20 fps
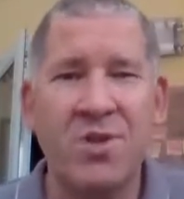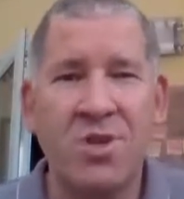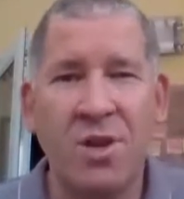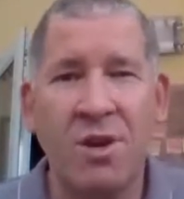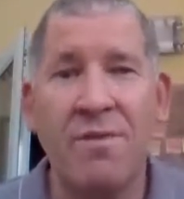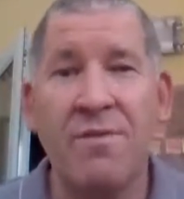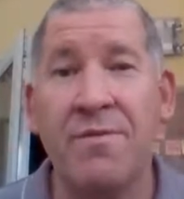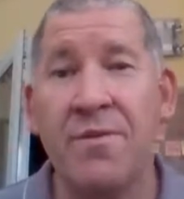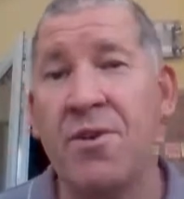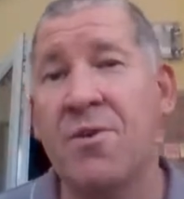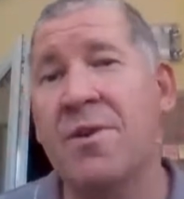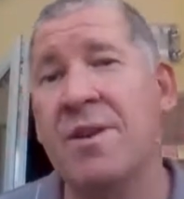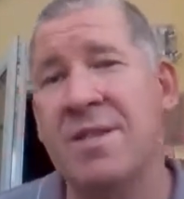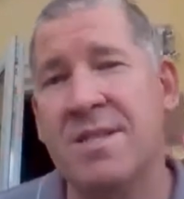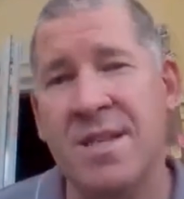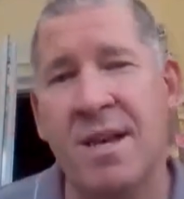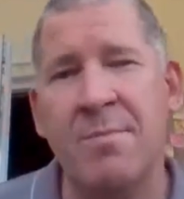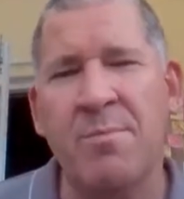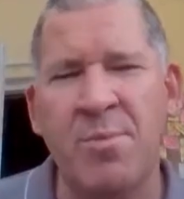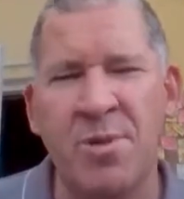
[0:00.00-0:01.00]
So, for
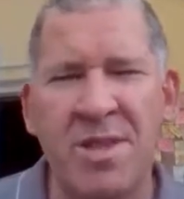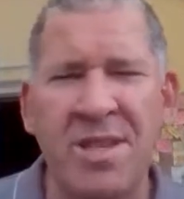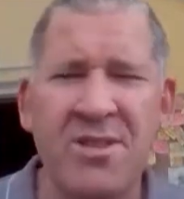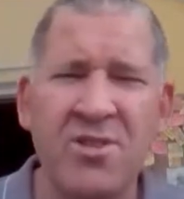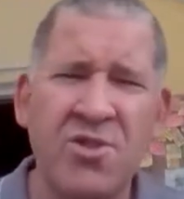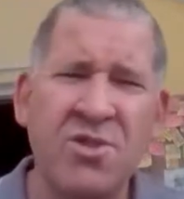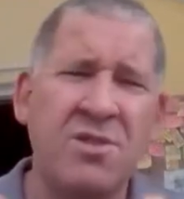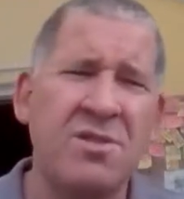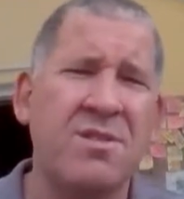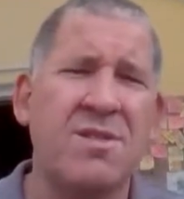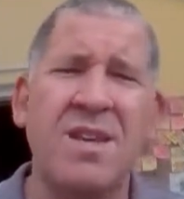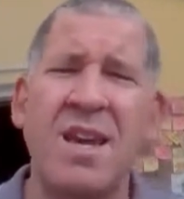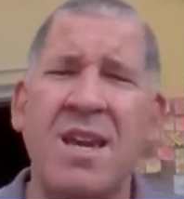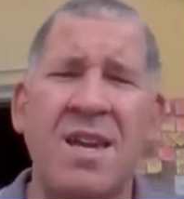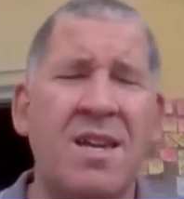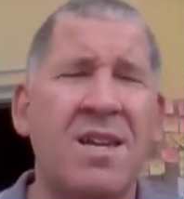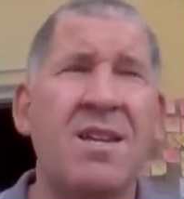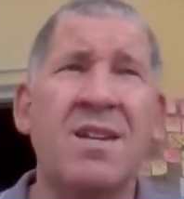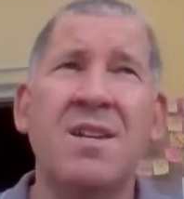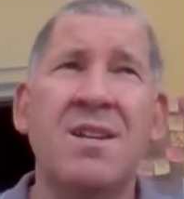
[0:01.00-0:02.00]
example, let's just
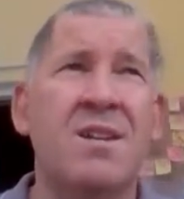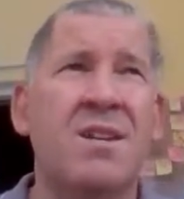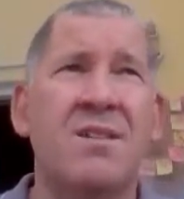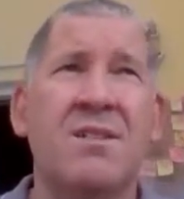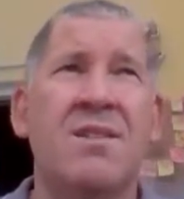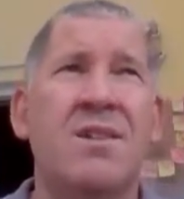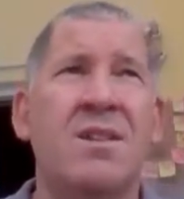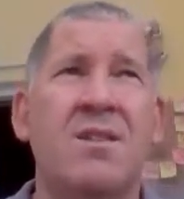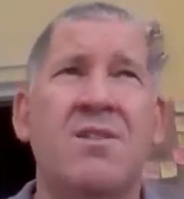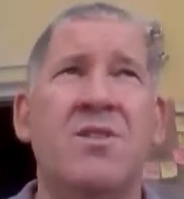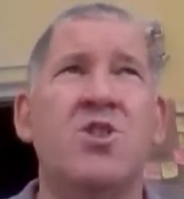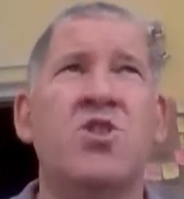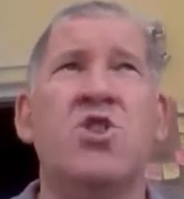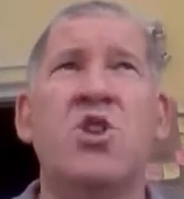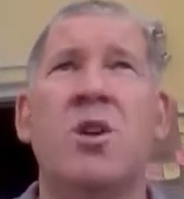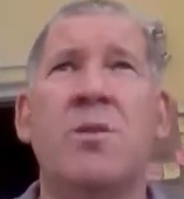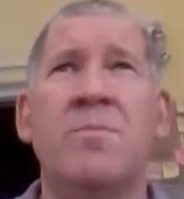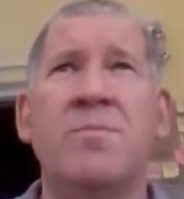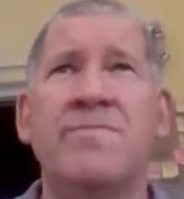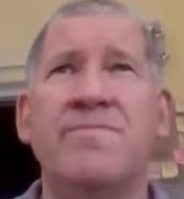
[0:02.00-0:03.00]
take the
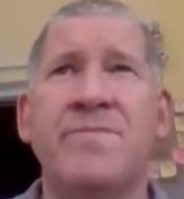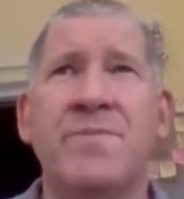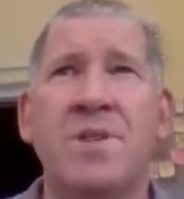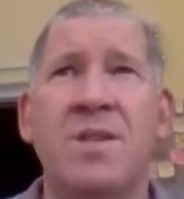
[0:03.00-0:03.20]
job.